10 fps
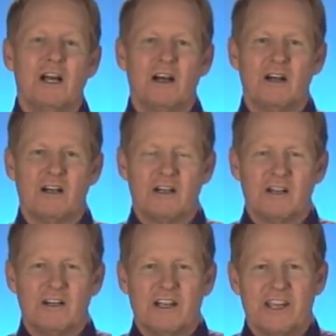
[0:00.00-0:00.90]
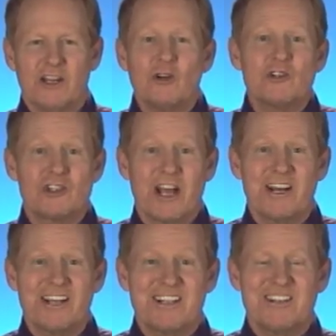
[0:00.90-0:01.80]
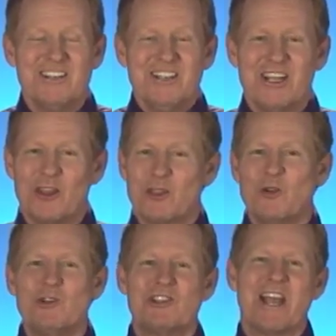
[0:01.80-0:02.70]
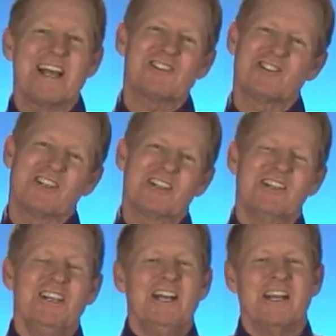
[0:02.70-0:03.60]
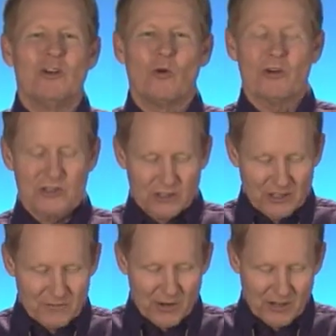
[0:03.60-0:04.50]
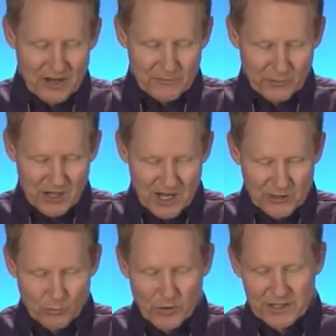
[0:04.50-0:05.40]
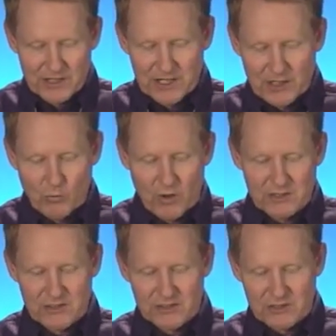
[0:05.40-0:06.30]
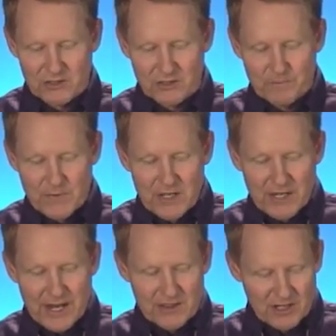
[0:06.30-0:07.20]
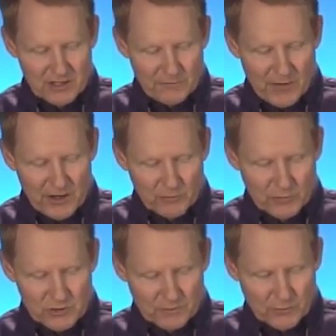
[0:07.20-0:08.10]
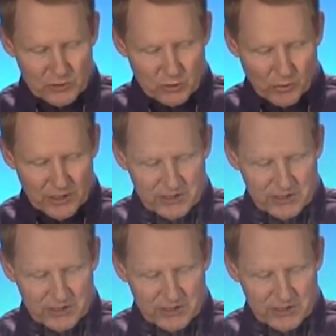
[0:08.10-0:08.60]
uh, energetic, enthusiastic in order to live our life for God the way that He wants us to. And then the final verse in verse 20